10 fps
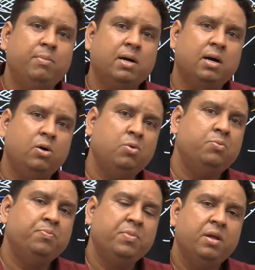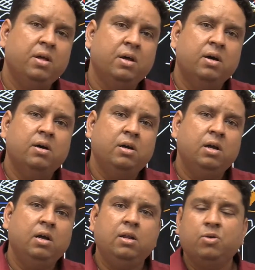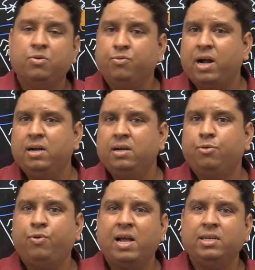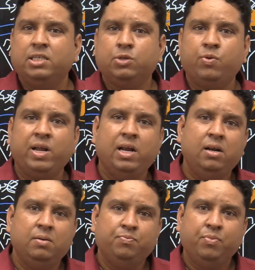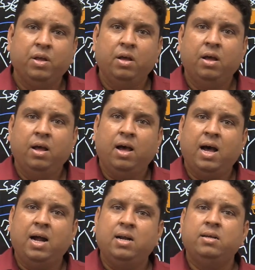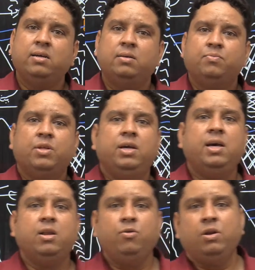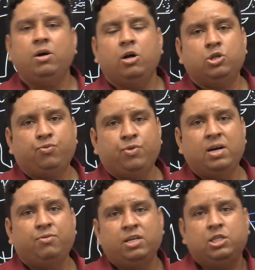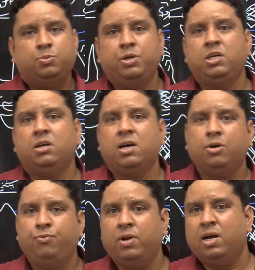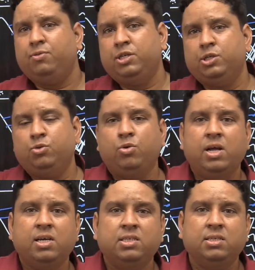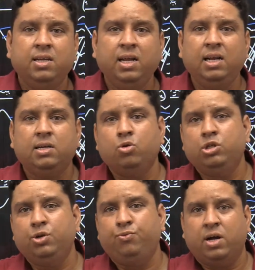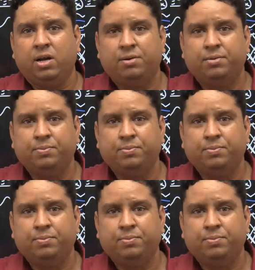macaw. Here you can find a flying squirrel, and here you will also find a very special kind of flower which is known as Nilkrunji flower.